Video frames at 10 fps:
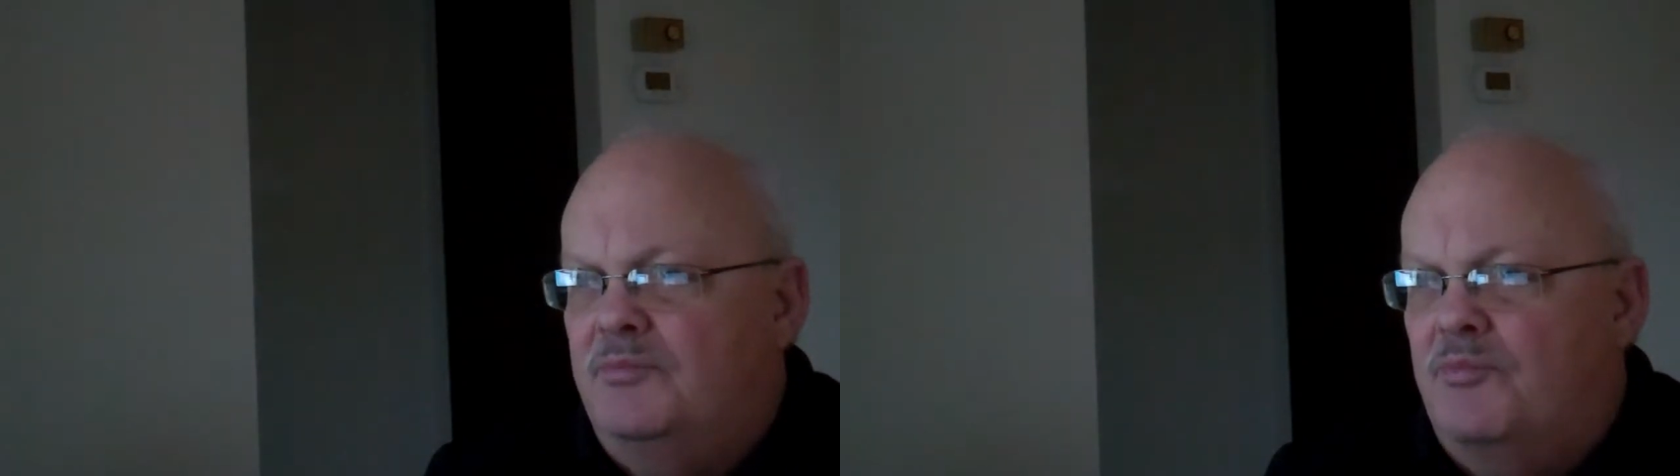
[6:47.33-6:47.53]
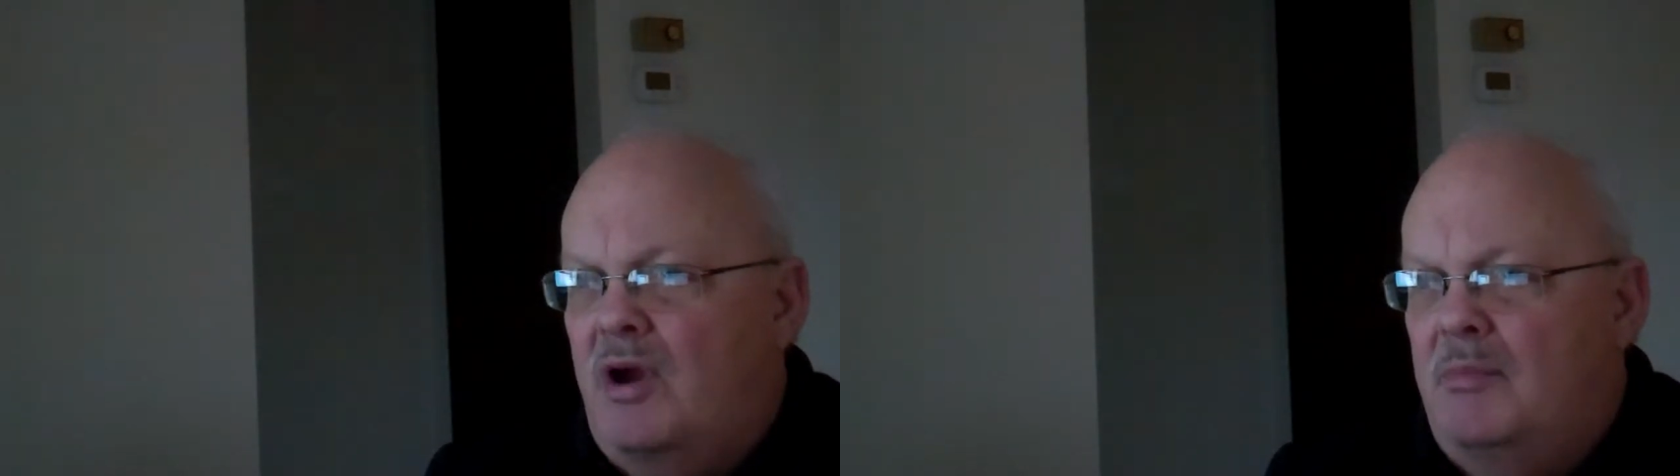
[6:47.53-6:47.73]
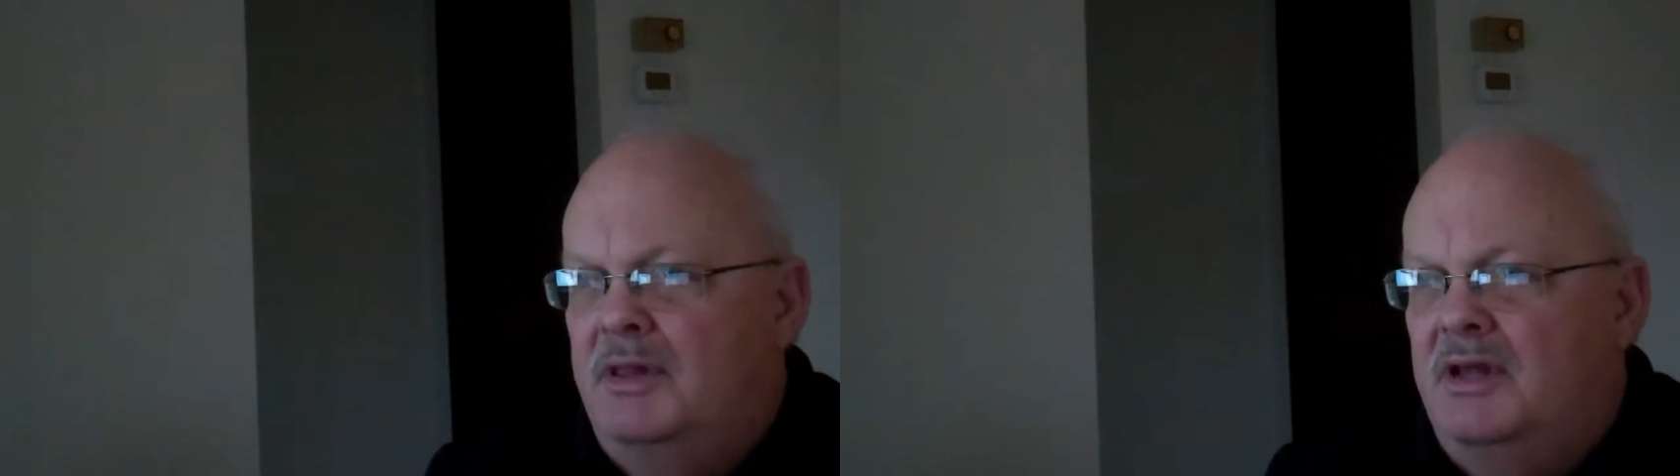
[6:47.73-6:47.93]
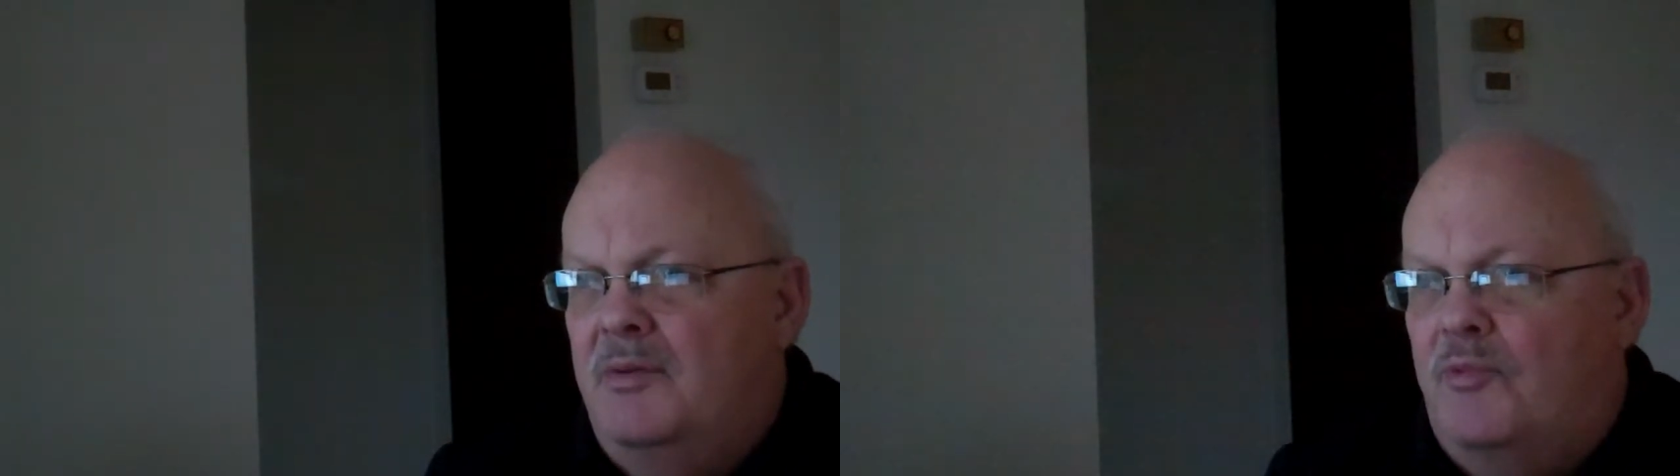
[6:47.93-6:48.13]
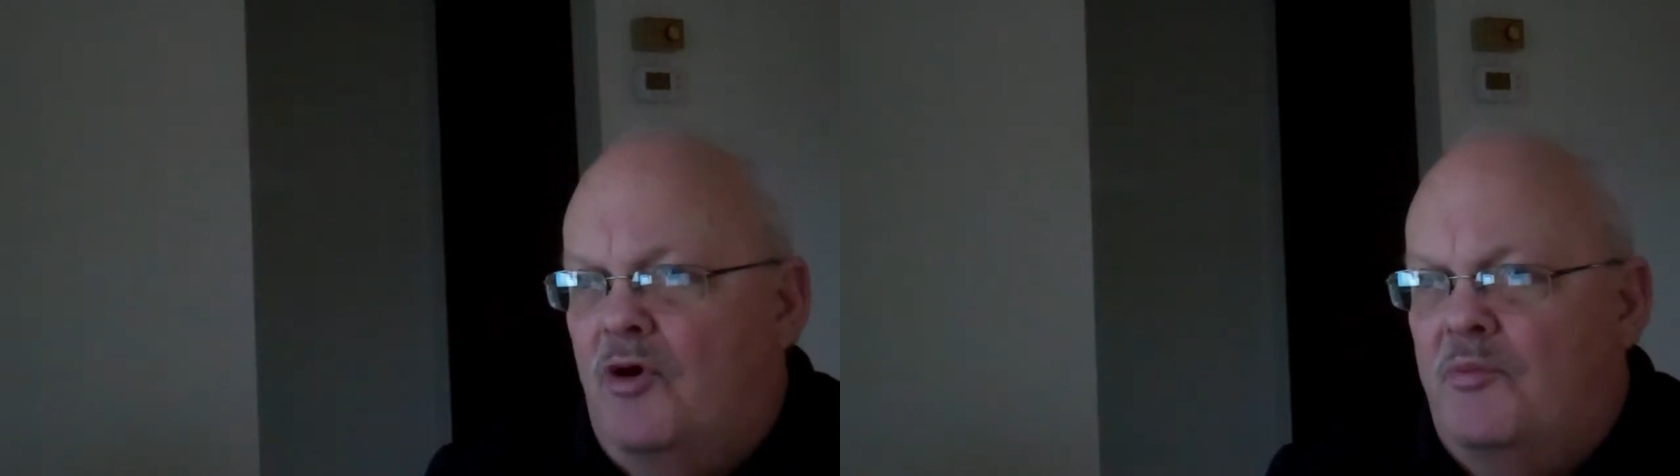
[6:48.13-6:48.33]
probably an
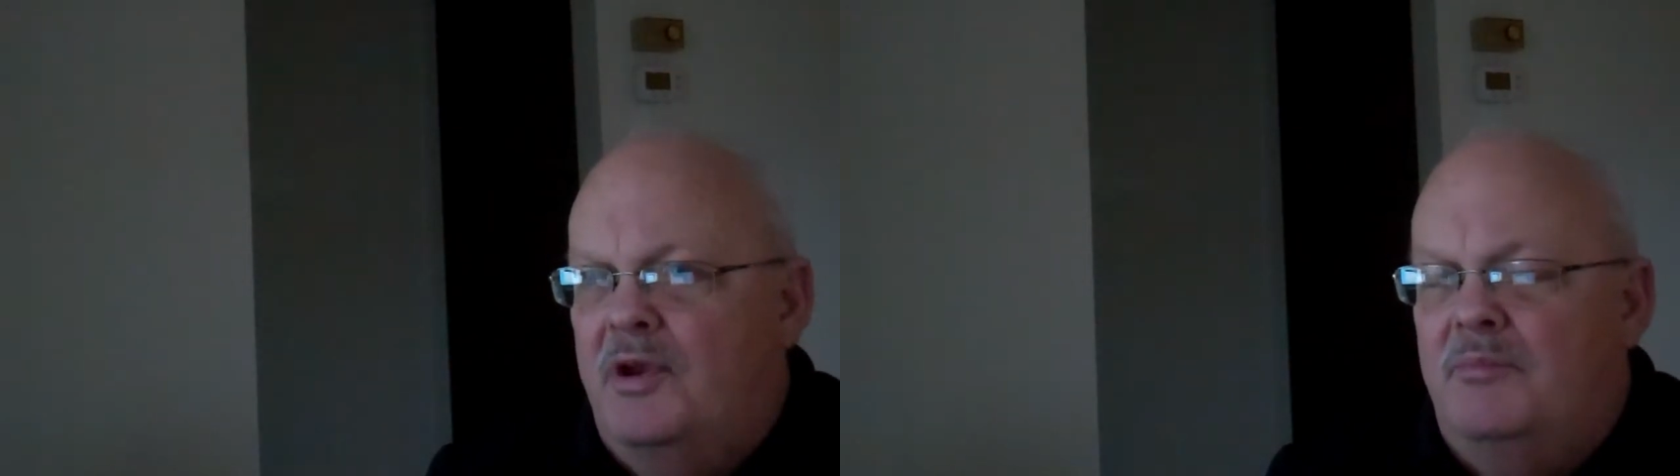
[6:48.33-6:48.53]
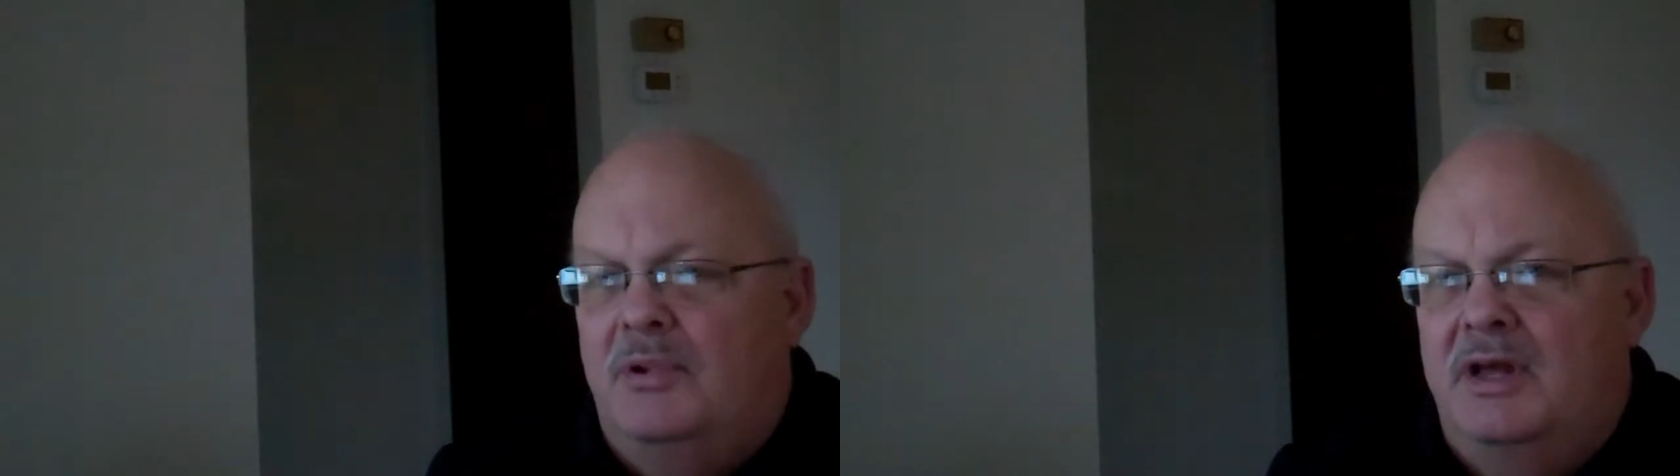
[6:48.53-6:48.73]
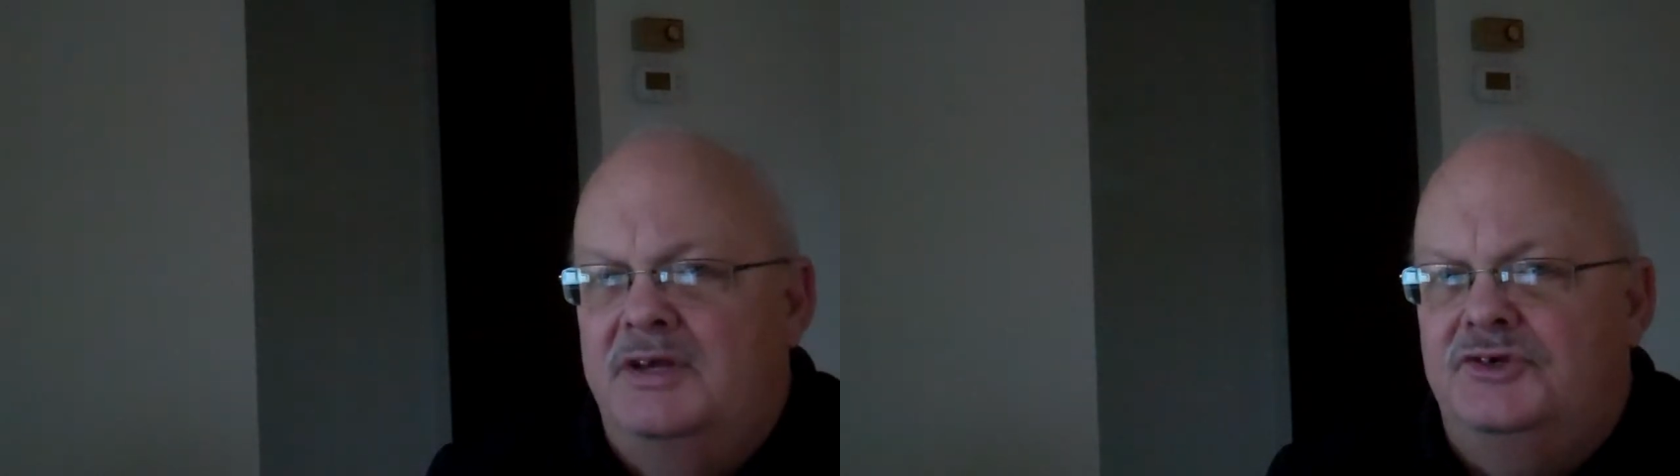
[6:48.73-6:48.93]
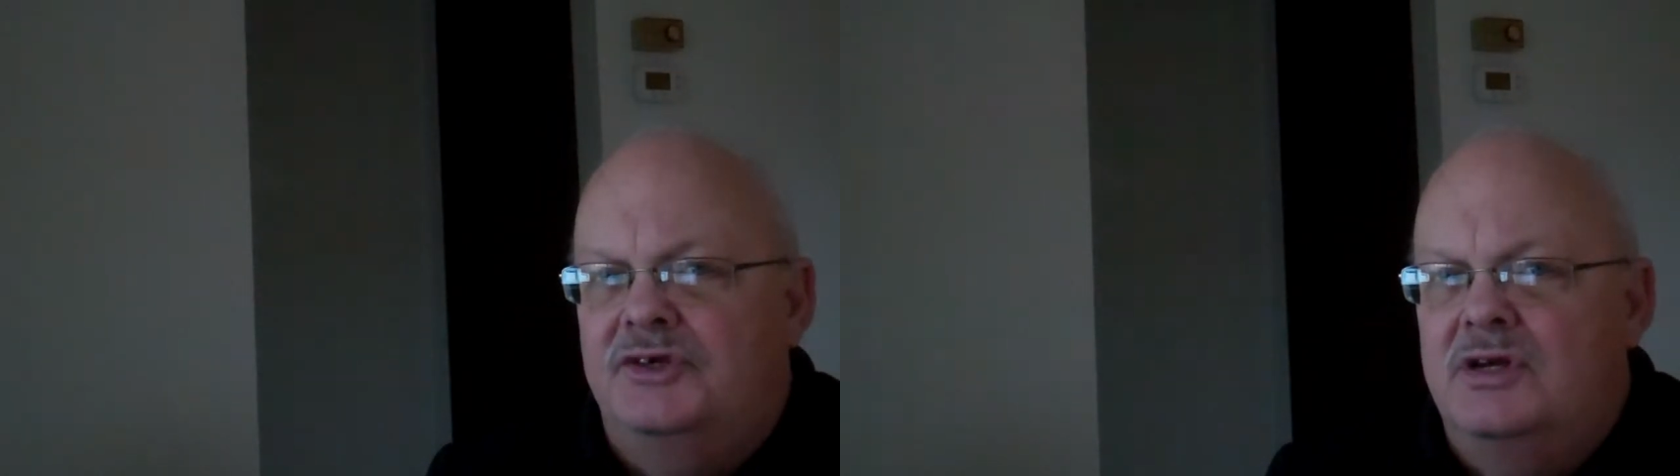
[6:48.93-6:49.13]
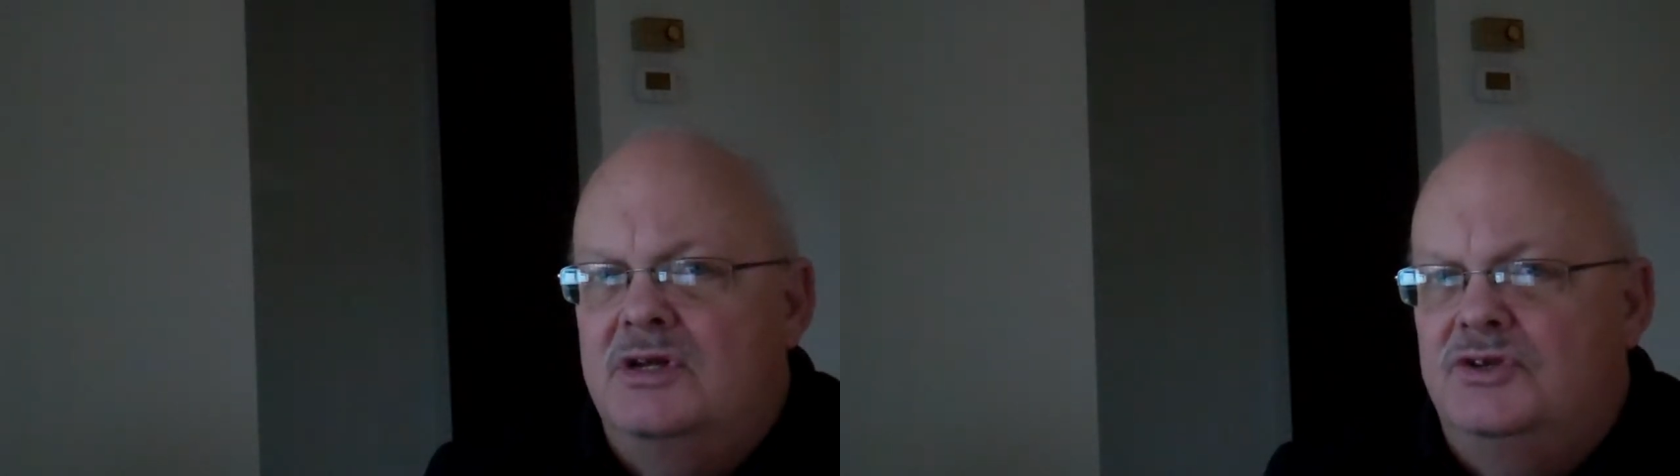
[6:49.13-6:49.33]
appropriate place
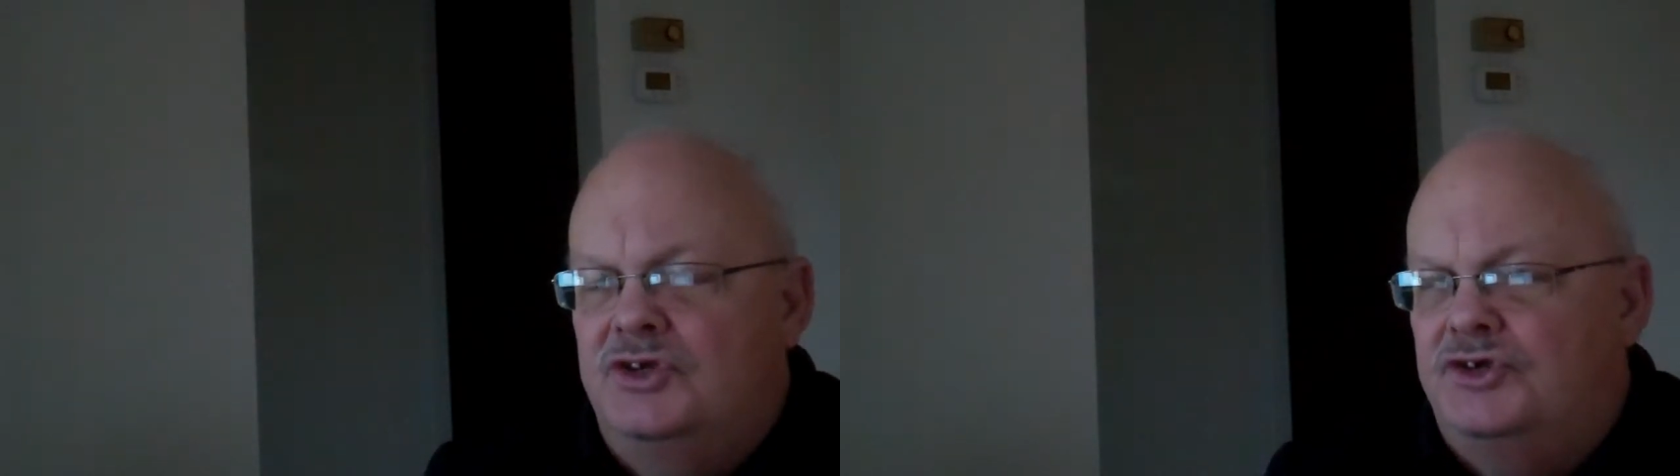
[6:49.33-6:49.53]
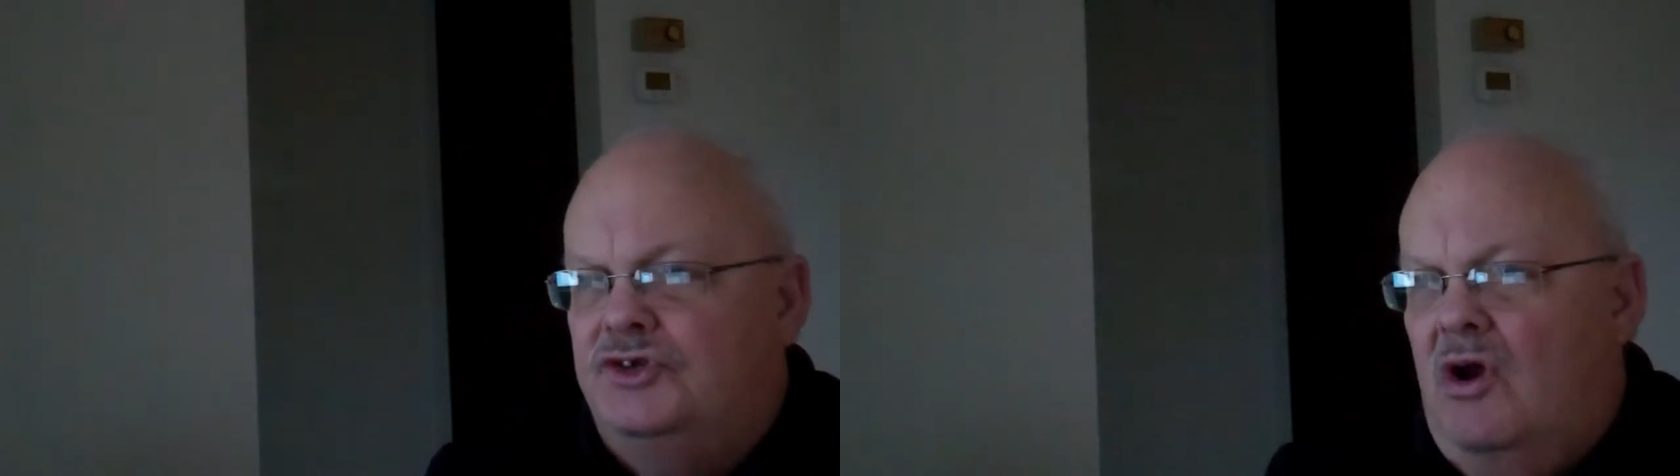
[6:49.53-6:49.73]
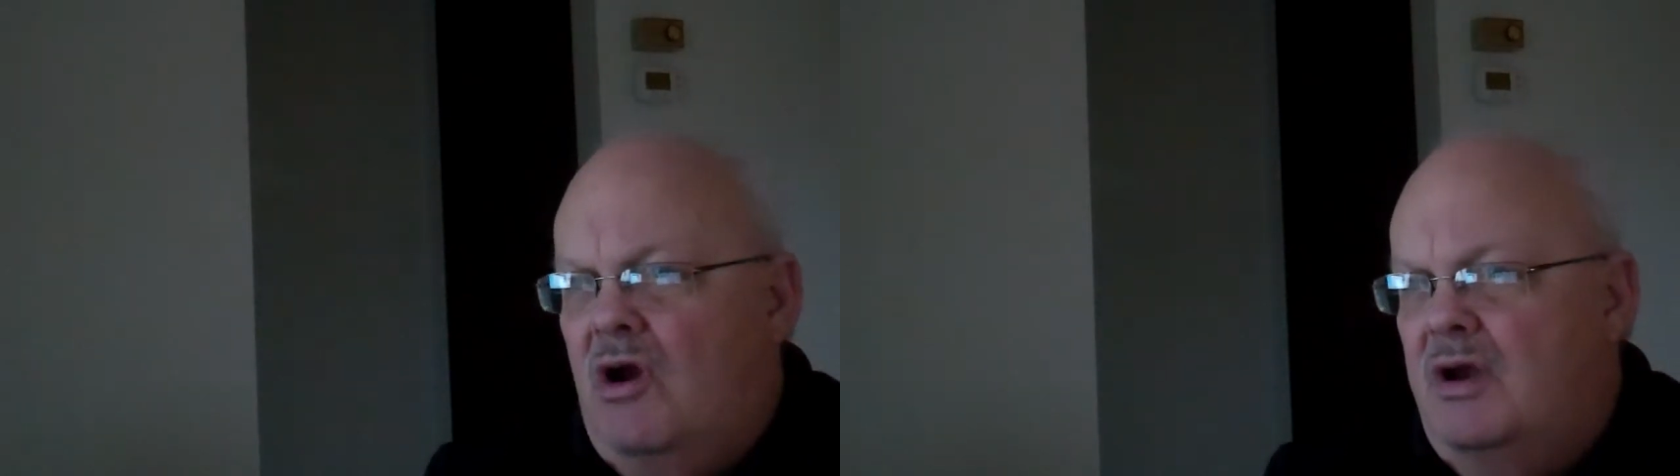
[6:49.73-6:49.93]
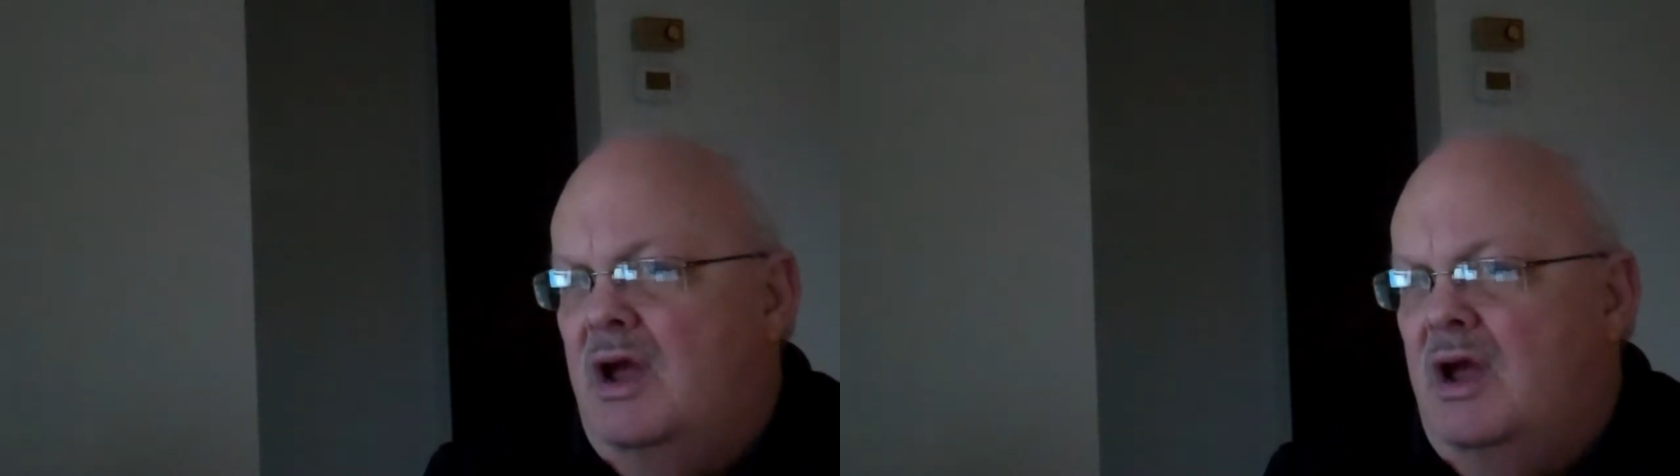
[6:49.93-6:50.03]
to start.